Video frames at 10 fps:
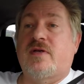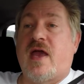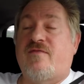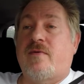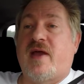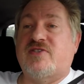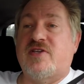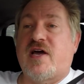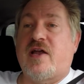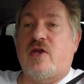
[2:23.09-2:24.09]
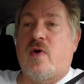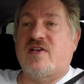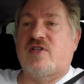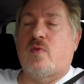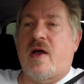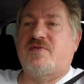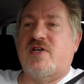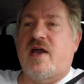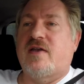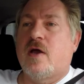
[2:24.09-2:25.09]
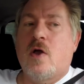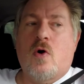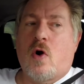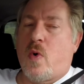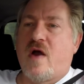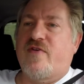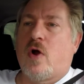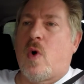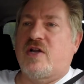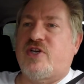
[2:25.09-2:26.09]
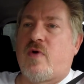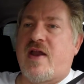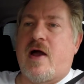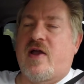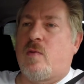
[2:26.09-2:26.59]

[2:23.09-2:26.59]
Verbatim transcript: kevinmason.us, the website, or wherever you're watching right now.